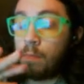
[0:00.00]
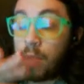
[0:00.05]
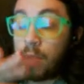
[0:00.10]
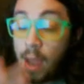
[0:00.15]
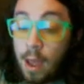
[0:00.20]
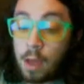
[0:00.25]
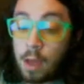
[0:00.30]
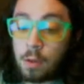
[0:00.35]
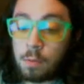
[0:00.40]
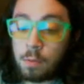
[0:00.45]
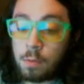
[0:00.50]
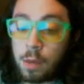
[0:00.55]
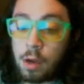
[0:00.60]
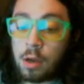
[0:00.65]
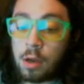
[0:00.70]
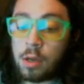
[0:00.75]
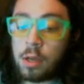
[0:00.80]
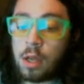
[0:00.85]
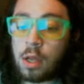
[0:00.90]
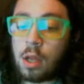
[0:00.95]
down,
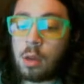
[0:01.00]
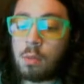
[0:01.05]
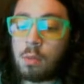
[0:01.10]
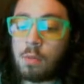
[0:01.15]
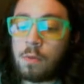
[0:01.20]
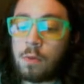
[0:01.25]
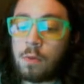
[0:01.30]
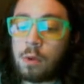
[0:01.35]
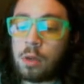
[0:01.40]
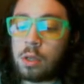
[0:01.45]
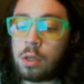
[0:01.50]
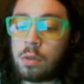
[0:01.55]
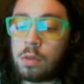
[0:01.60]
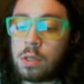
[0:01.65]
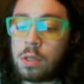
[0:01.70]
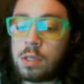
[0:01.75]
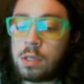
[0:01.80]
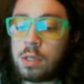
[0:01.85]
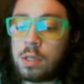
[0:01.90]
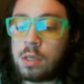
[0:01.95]
bearing down before you
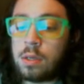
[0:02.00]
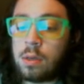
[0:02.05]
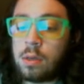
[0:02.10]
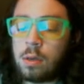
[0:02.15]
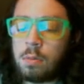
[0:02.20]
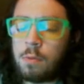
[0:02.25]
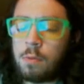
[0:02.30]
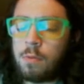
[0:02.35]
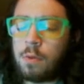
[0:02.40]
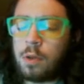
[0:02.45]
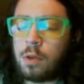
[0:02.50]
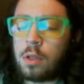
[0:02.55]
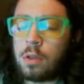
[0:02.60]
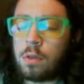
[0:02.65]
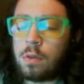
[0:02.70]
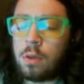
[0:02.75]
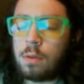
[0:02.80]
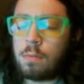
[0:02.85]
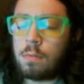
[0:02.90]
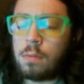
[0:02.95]
detent or before
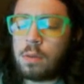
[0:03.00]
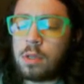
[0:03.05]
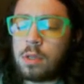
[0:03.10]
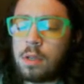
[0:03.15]
you um,